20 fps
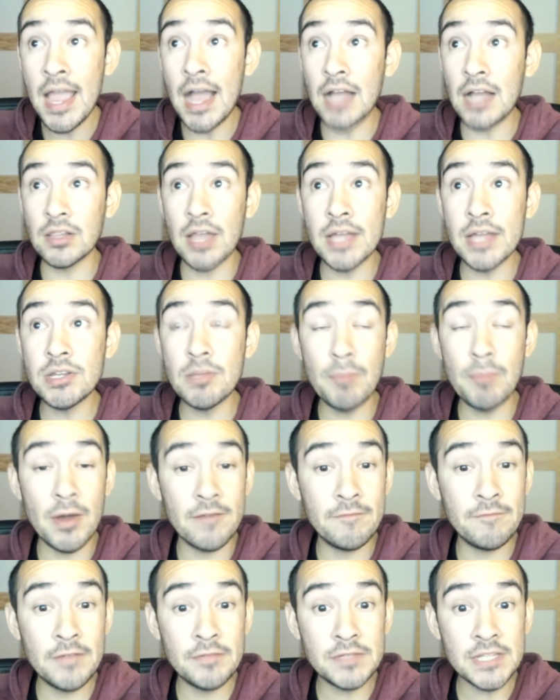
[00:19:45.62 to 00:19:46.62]
I lined up on
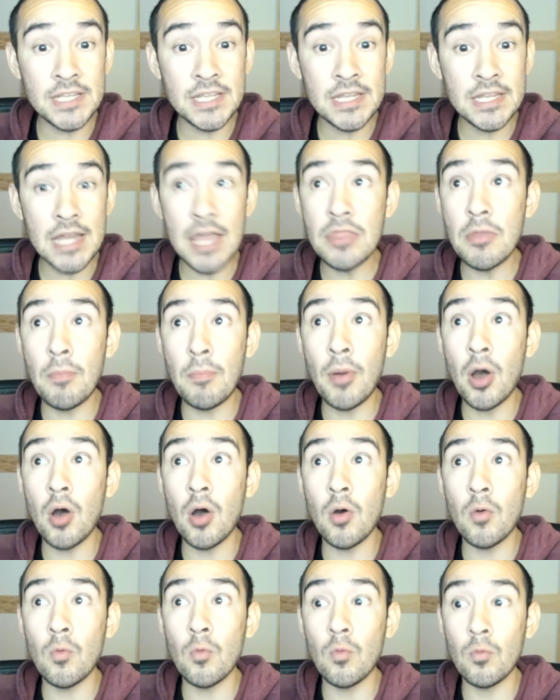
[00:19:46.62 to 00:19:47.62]
15 and the
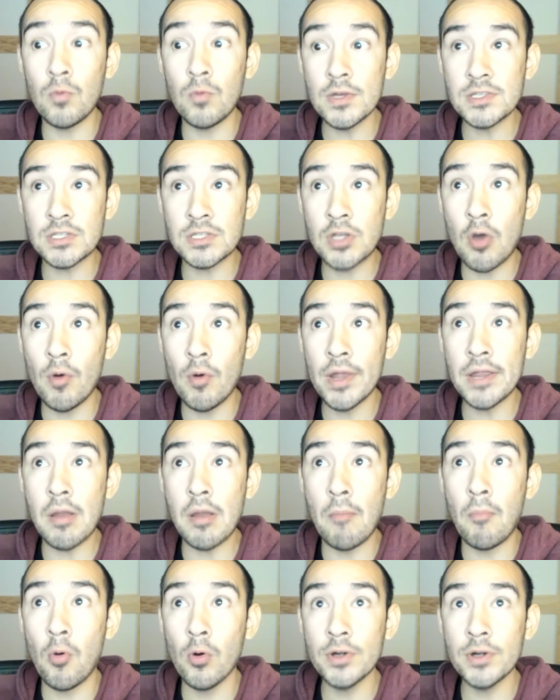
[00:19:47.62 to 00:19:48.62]
ball was going
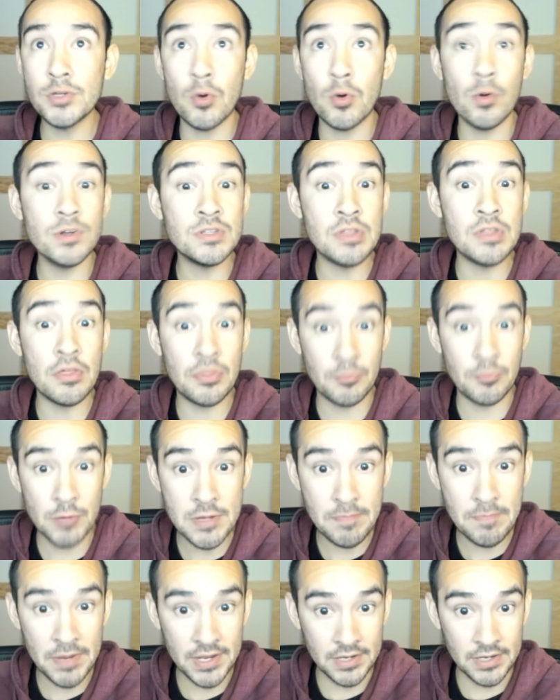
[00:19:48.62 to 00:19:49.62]
more towards the
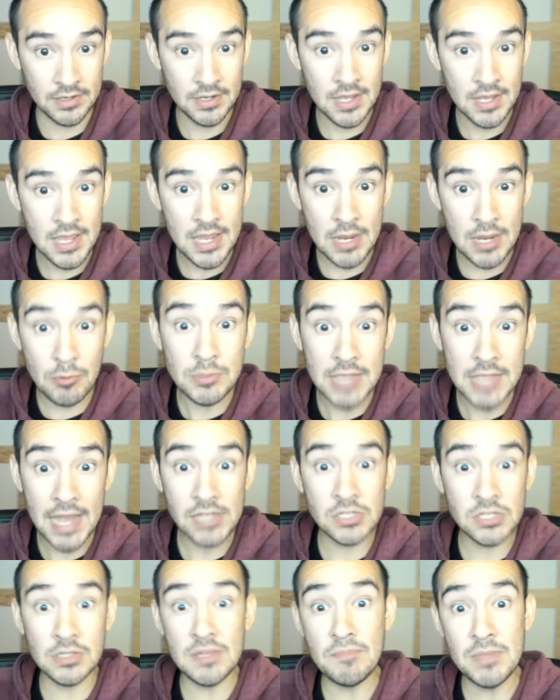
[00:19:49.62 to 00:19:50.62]
3-pin. It was
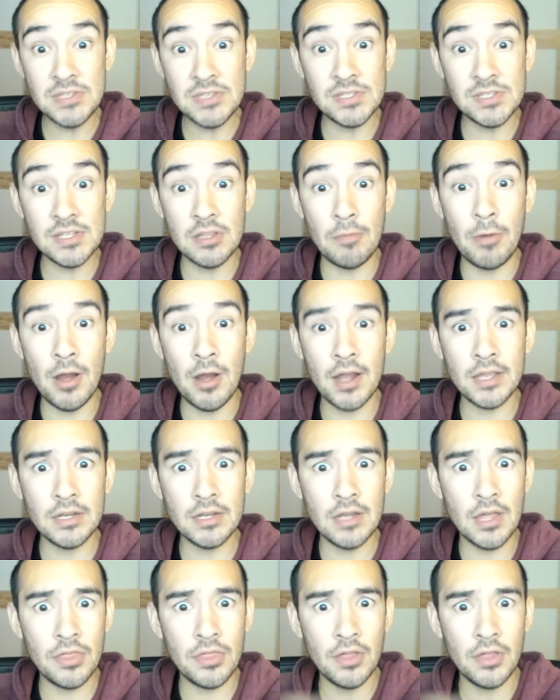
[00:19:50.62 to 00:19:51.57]
actually missing the pocket and I